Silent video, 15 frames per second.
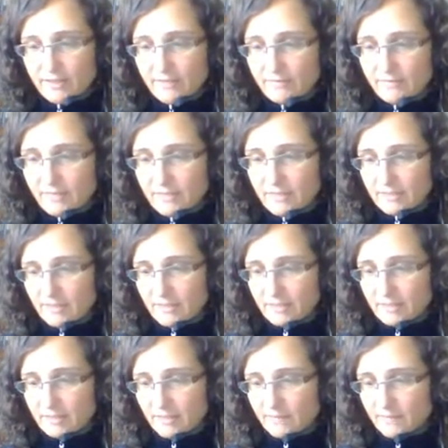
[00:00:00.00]
I realized that I
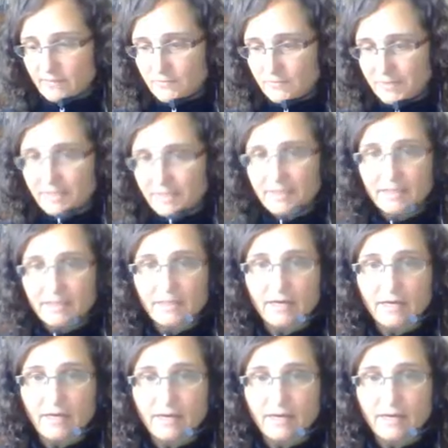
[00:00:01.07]
stopped reading